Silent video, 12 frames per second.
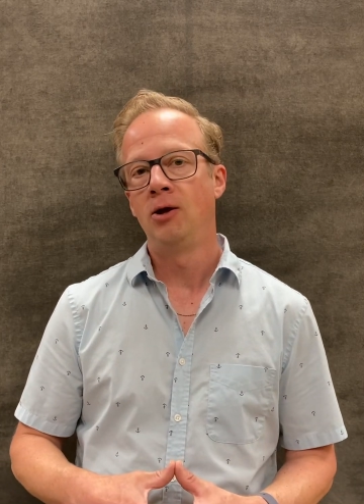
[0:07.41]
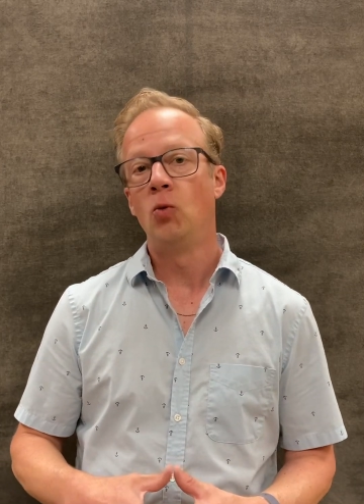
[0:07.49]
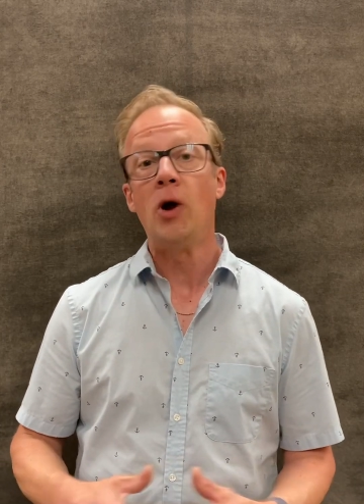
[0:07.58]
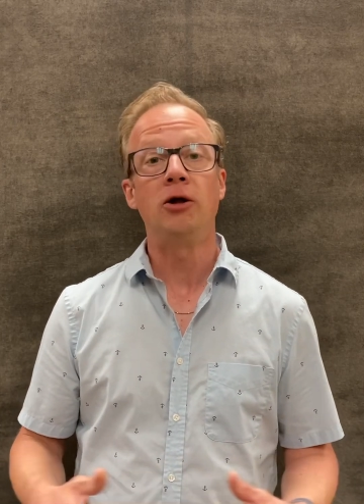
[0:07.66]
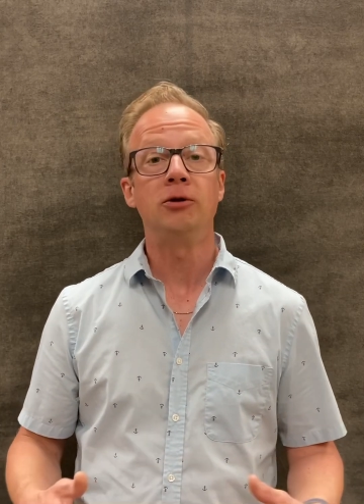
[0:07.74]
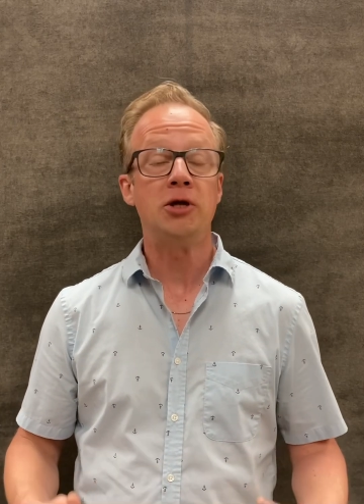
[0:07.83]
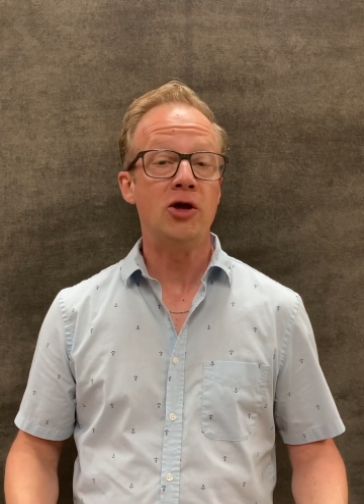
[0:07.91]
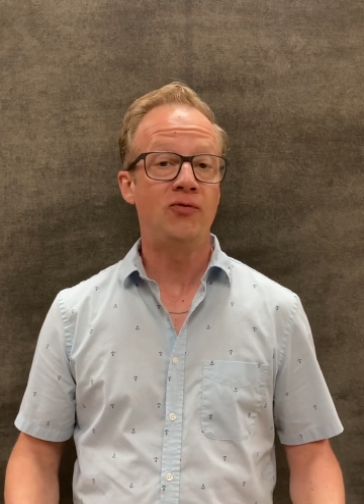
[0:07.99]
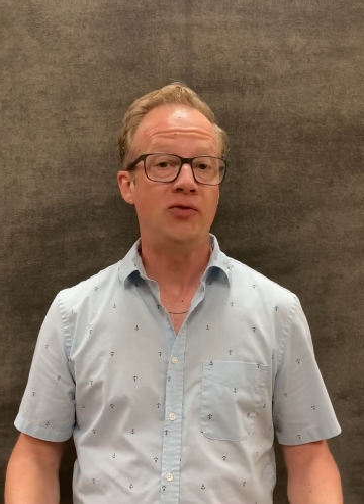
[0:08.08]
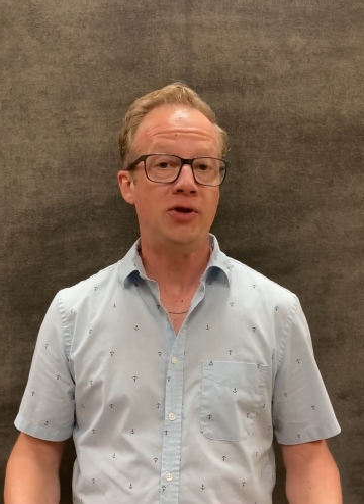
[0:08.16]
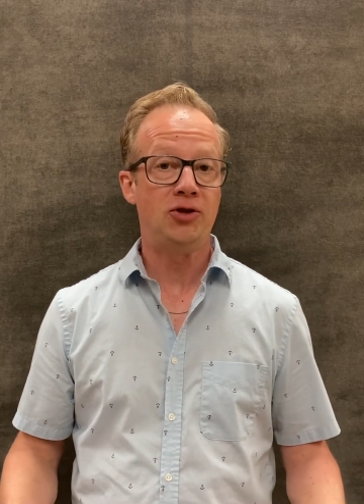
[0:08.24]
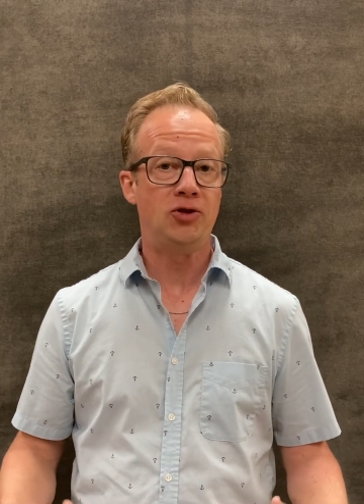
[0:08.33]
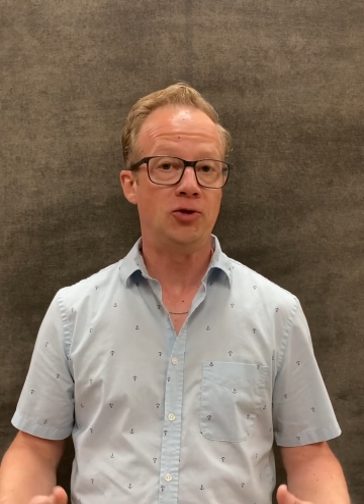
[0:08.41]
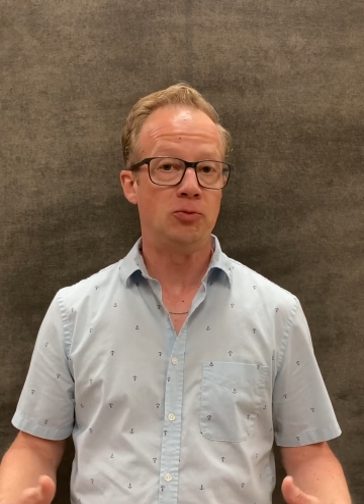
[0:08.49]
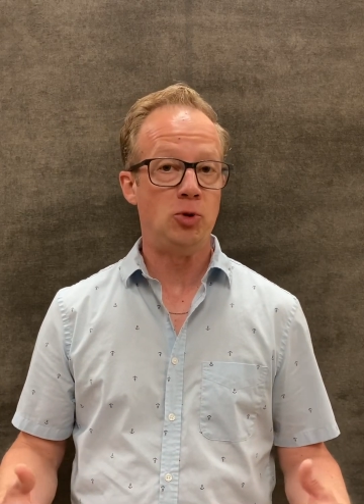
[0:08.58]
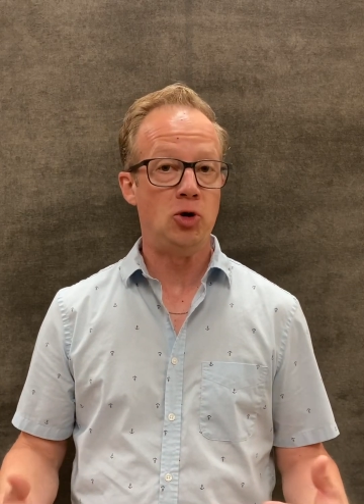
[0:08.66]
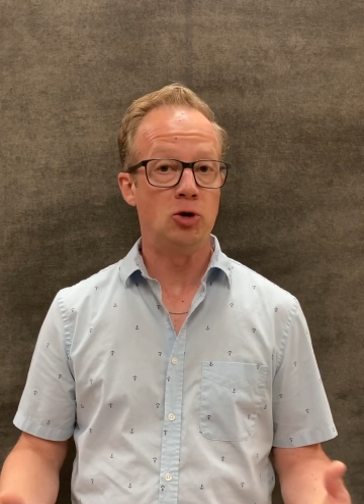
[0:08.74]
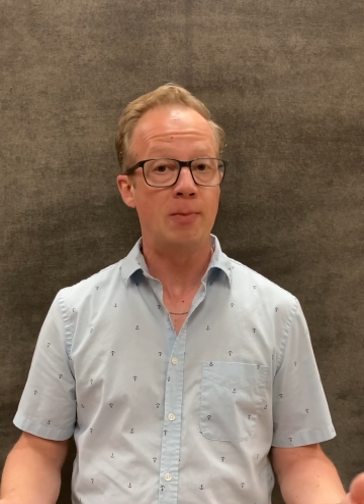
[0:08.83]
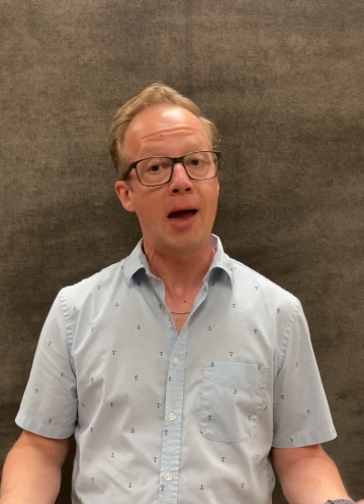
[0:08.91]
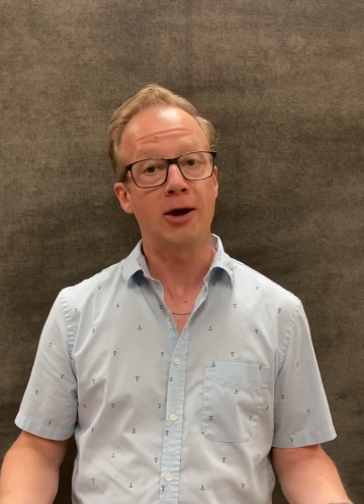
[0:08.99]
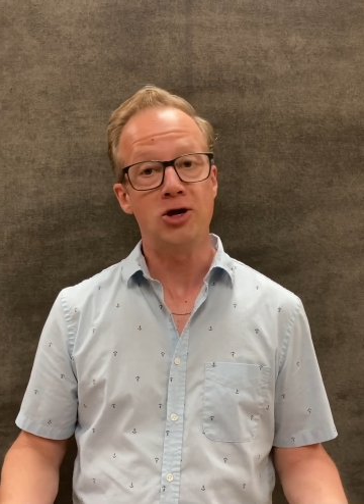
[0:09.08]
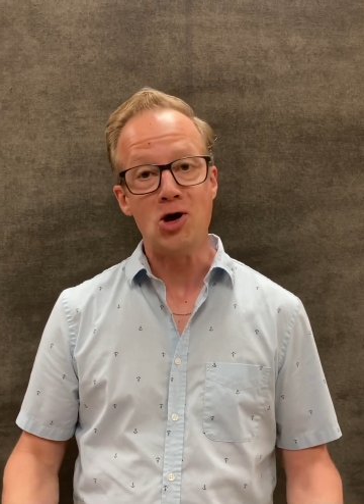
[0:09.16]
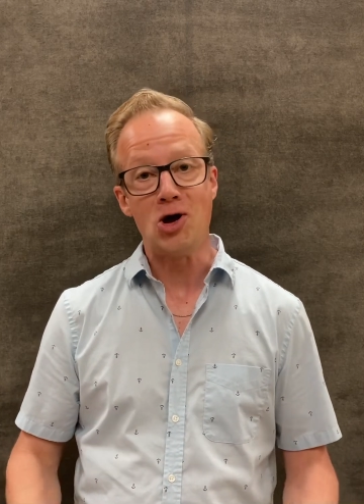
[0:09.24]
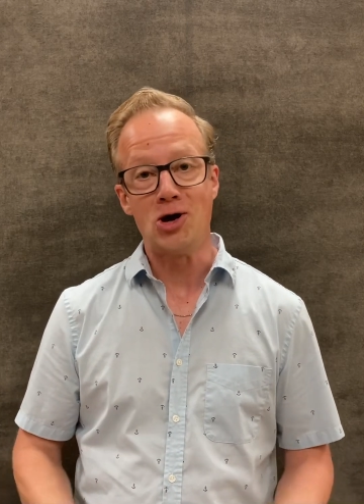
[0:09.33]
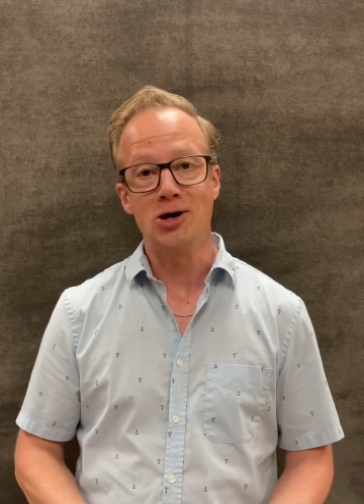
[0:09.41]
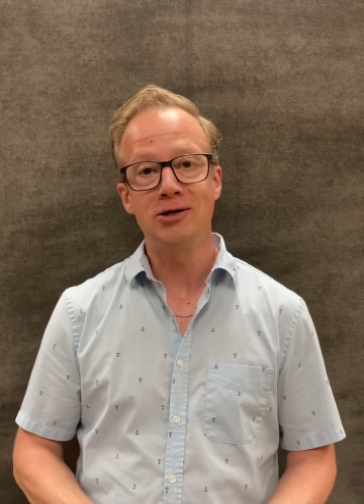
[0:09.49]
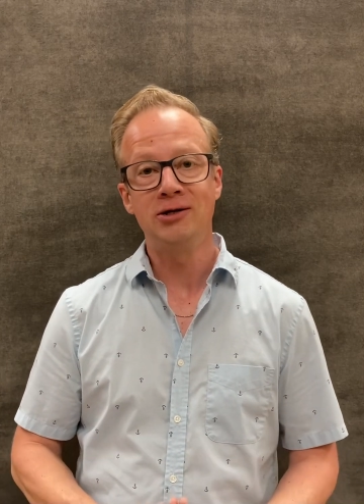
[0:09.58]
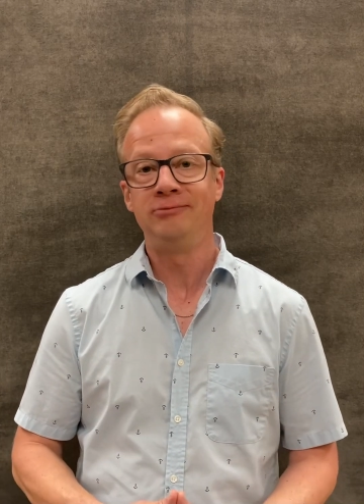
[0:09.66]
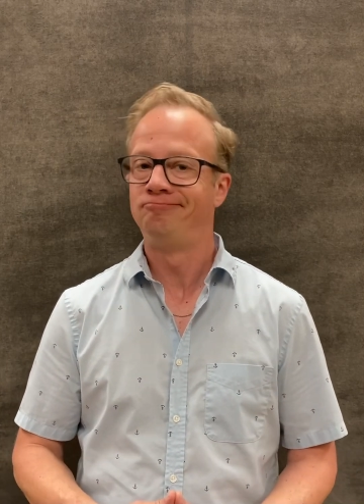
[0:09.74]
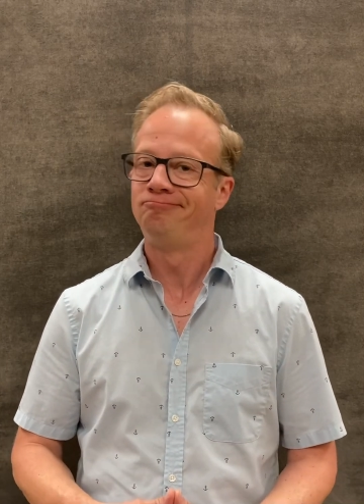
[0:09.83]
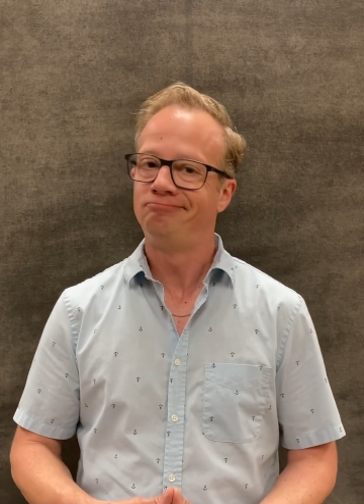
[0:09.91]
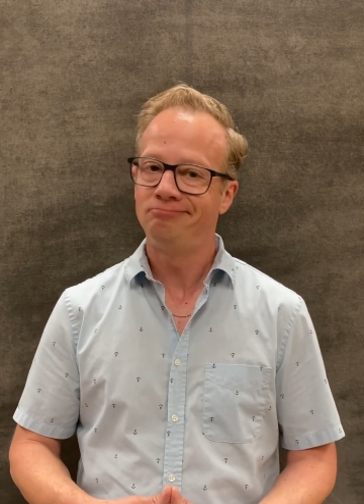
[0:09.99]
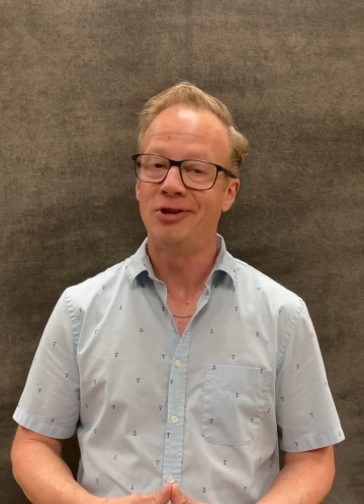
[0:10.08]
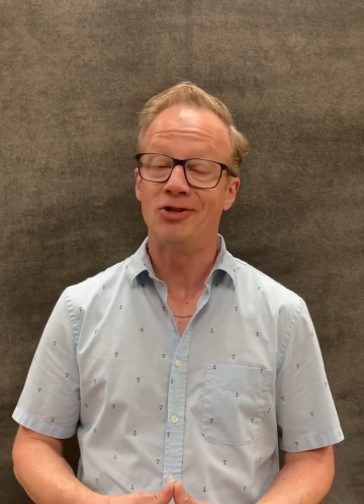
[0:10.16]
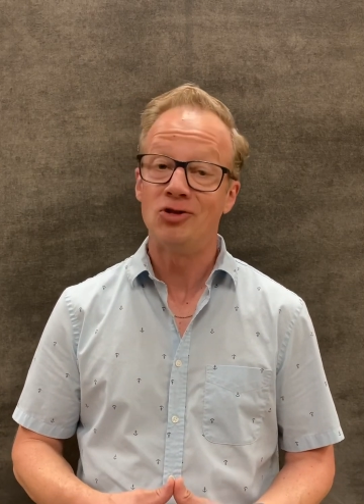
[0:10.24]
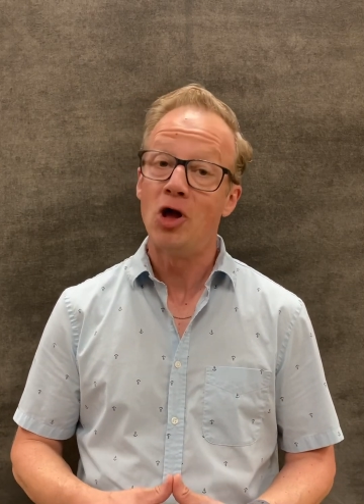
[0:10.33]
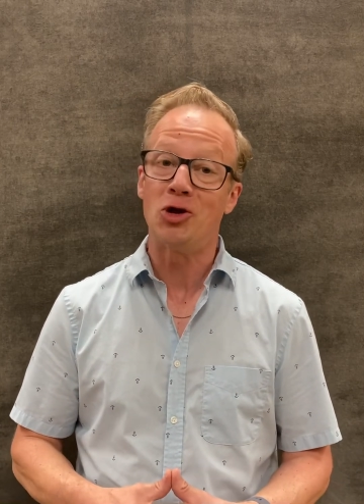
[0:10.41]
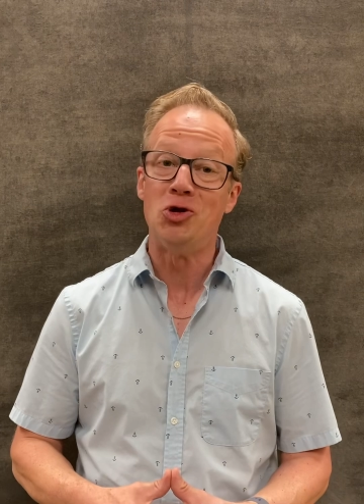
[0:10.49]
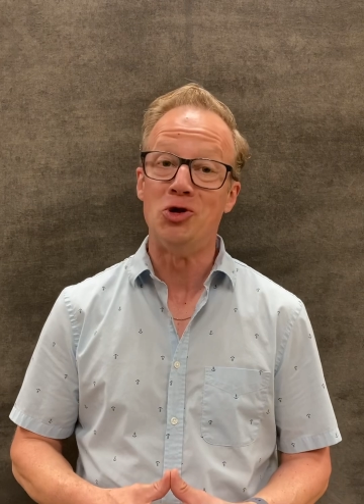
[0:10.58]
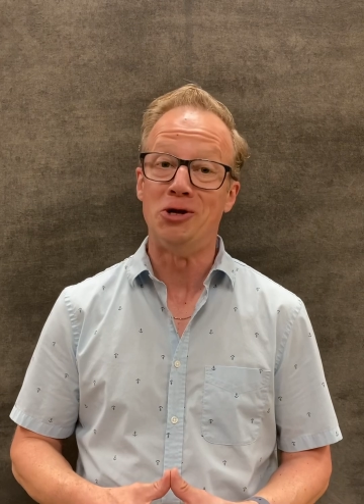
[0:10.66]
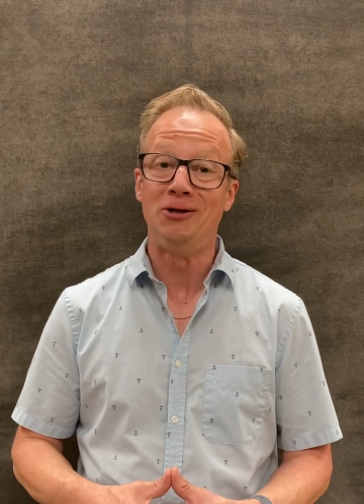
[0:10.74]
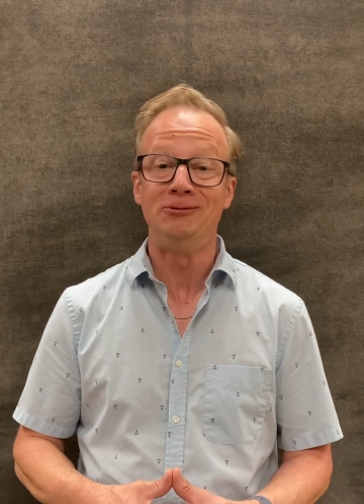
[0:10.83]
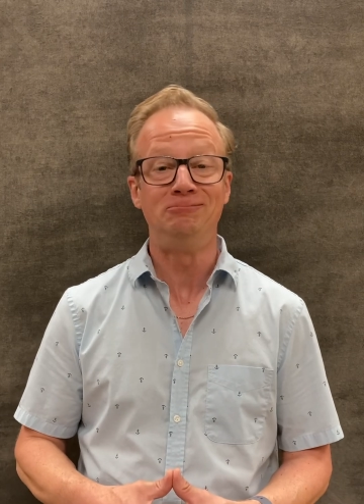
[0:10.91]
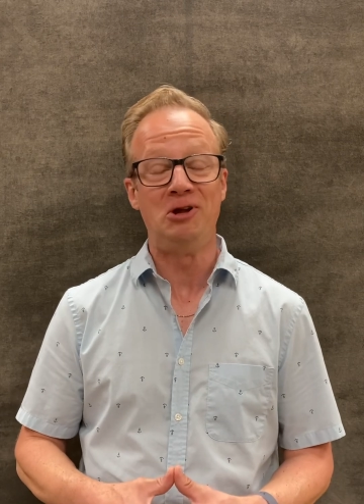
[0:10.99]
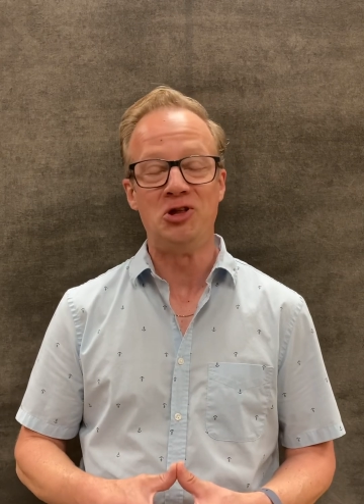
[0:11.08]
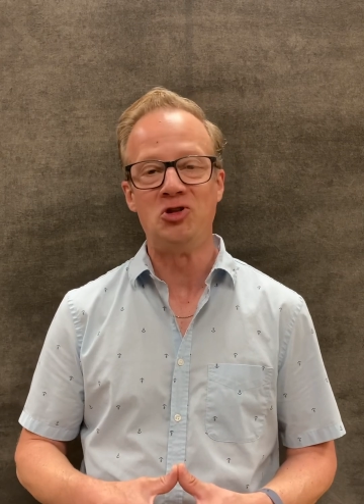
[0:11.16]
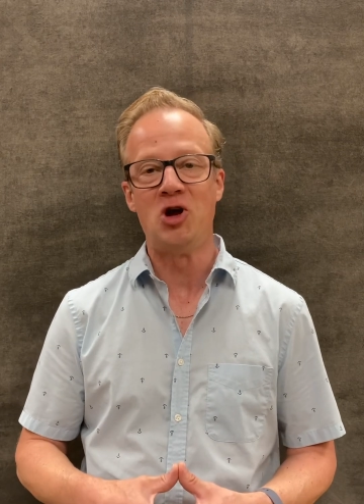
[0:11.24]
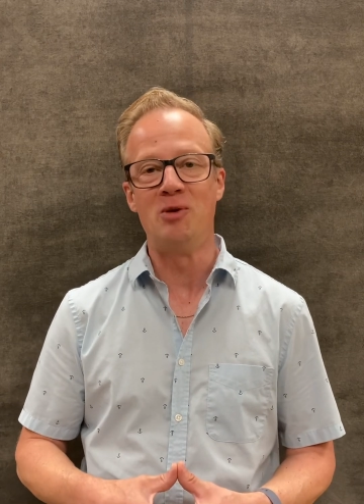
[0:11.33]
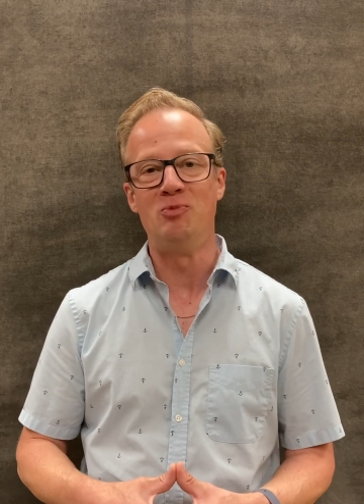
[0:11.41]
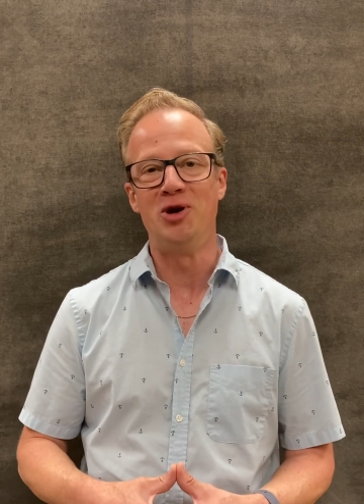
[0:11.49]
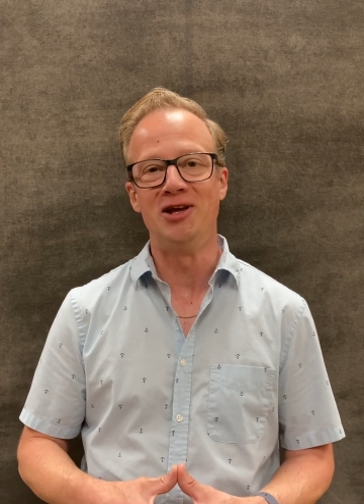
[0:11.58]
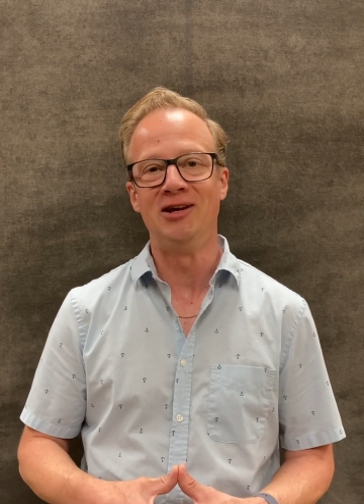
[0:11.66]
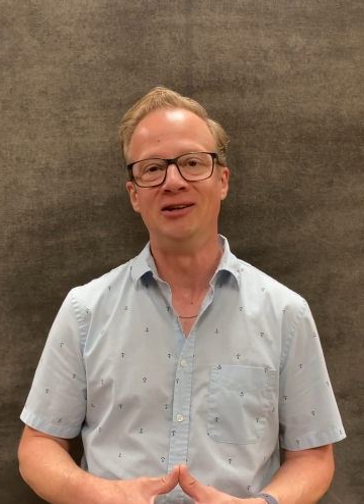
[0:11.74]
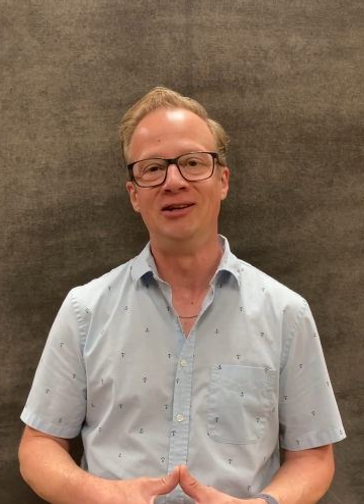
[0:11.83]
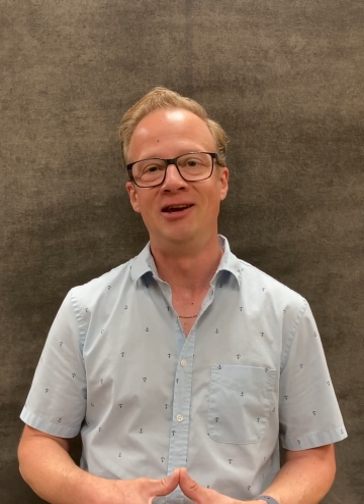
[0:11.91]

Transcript: Well, if it's your backyard, it's not good. It's not pretty.